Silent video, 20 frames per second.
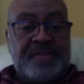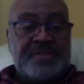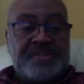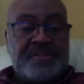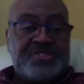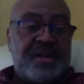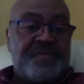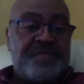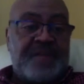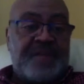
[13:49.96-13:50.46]

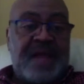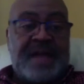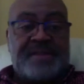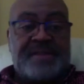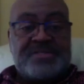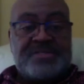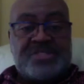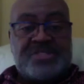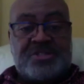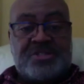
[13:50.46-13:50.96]
stuff kind of
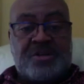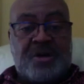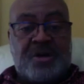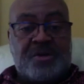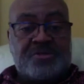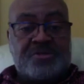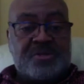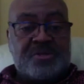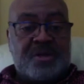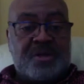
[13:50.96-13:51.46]
just goes
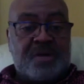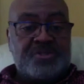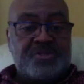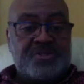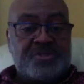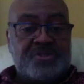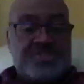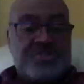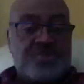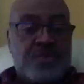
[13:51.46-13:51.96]
to the
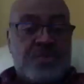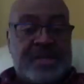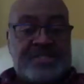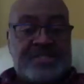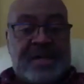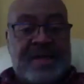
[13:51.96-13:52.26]
wayside.